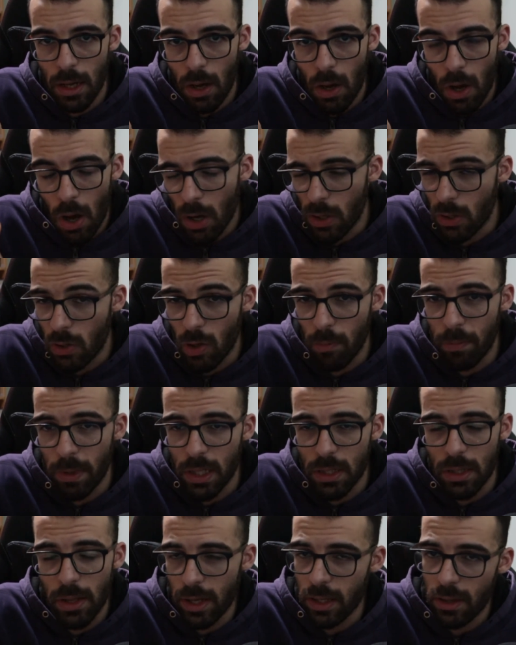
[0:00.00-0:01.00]
hot
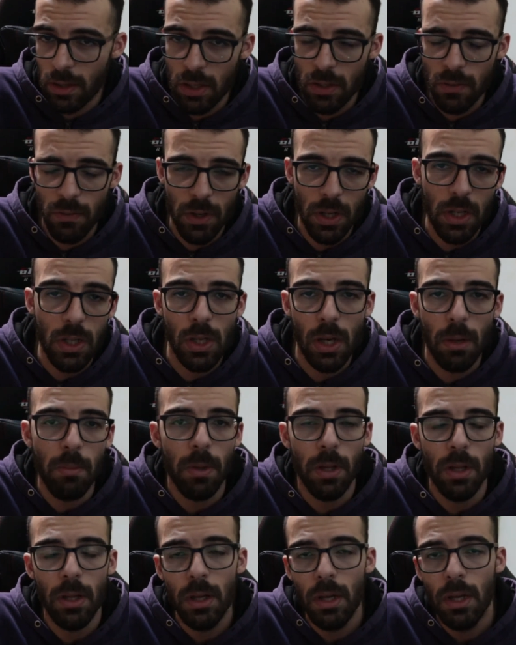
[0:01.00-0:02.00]
topics like this, for
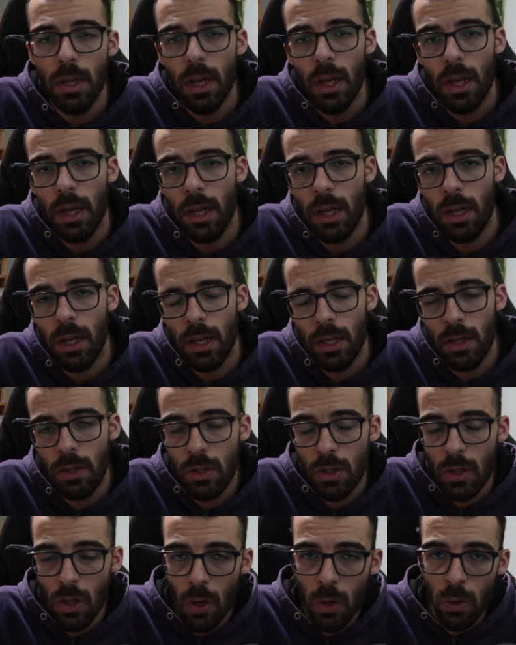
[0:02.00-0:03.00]
example,
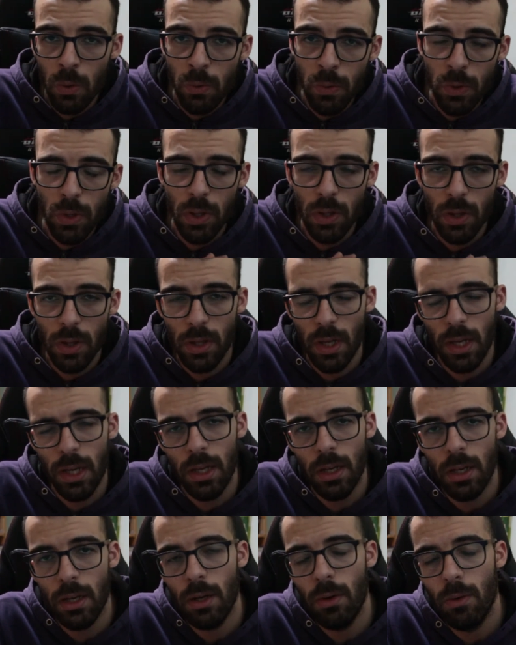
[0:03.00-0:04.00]
and don't
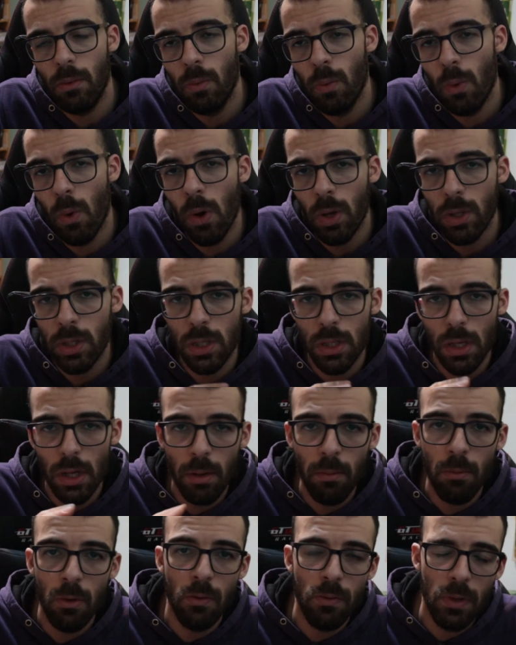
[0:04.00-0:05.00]
take what
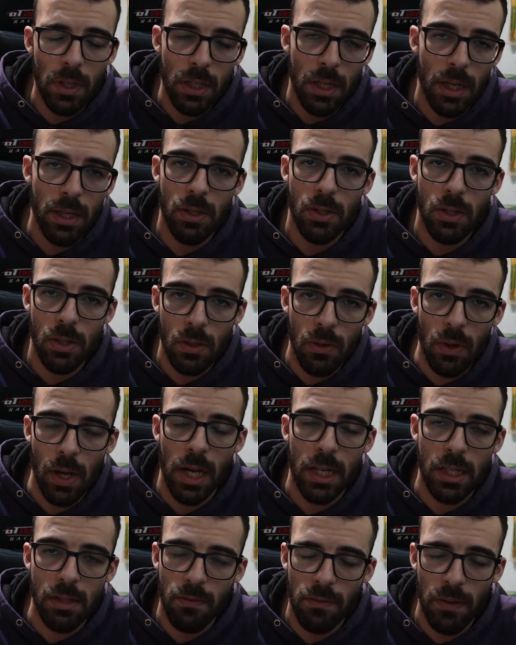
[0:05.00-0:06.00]
a movie tells you
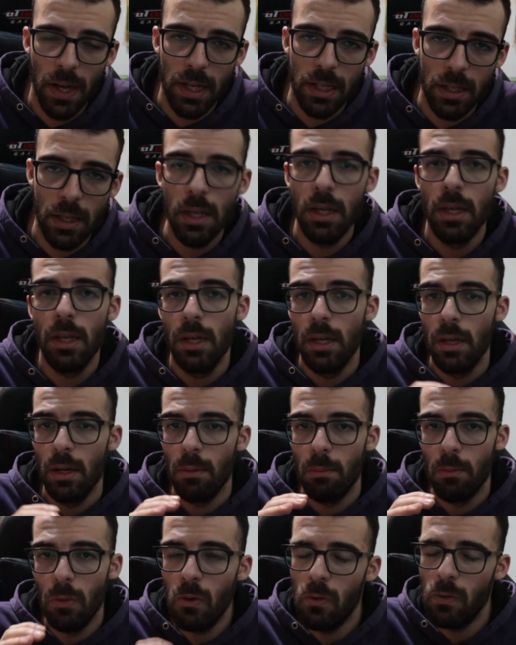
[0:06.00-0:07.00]
as fact.
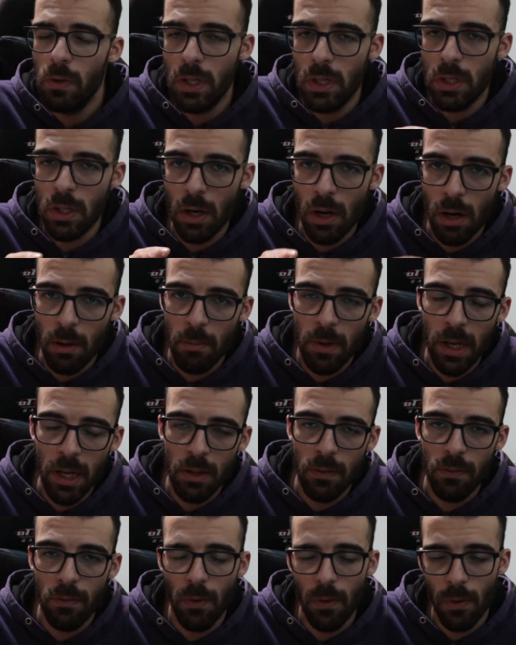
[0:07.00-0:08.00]
Movies are
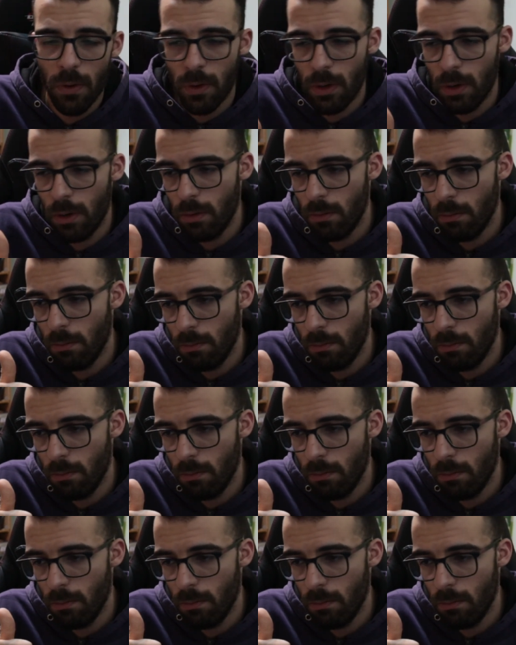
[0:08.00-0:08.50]
made for